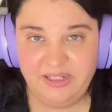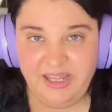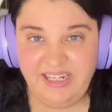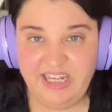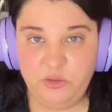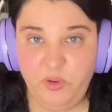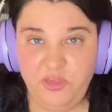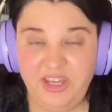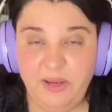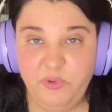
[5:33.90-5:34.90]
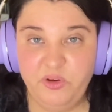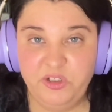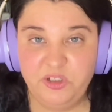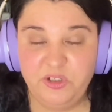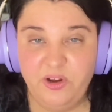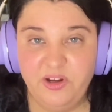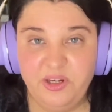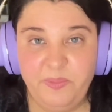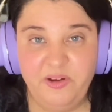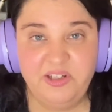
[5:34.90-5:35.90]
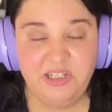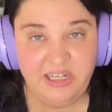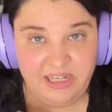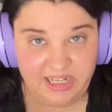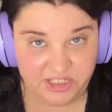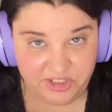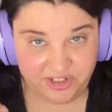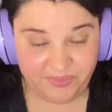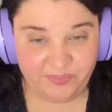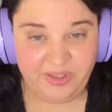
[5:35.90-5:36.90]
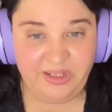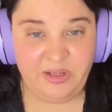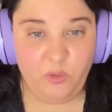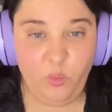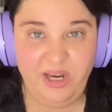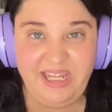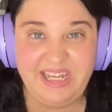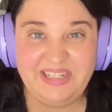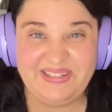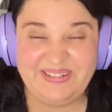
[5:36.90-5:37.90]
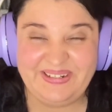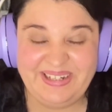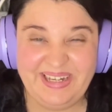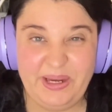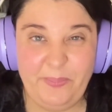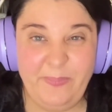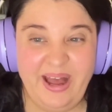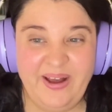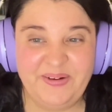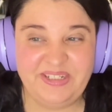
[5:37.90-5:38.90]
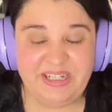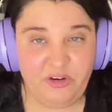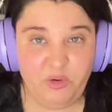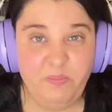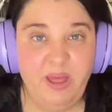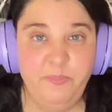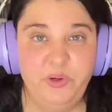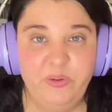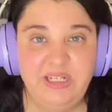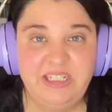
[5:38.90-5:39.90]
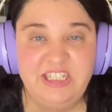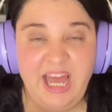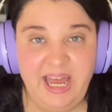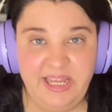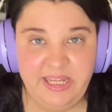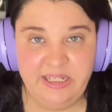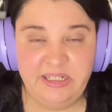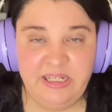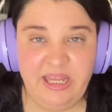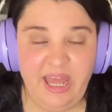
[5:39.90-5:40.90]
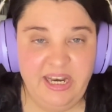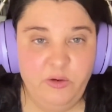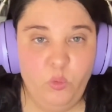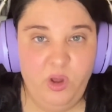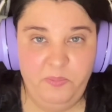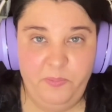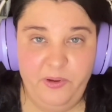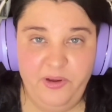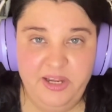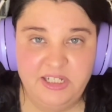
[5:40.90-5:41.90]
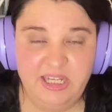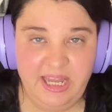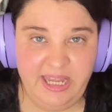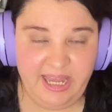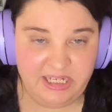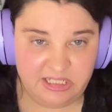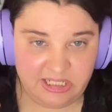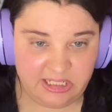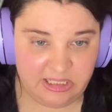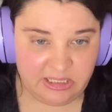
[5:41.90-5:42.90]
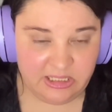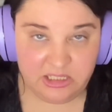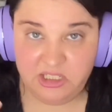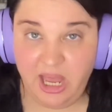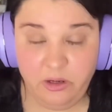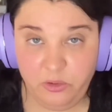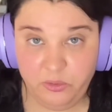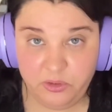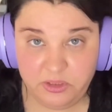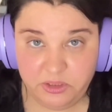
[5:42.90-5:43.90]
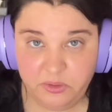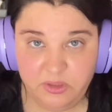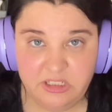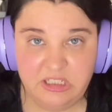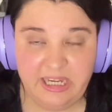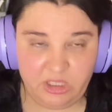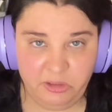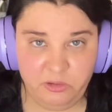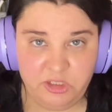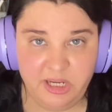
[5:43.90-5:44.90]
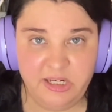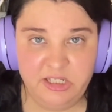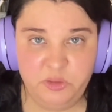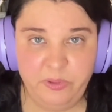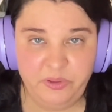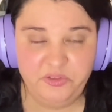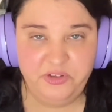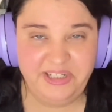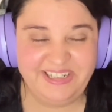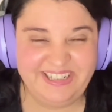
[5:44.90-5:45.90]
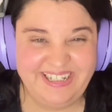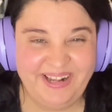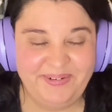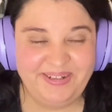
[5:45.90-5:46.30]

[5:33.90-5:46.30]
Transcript: That's one thing I'm going to talk about later when he is talking about remembering dying. And at one point, I had the download, you could say, you know, channeling spirit for years now,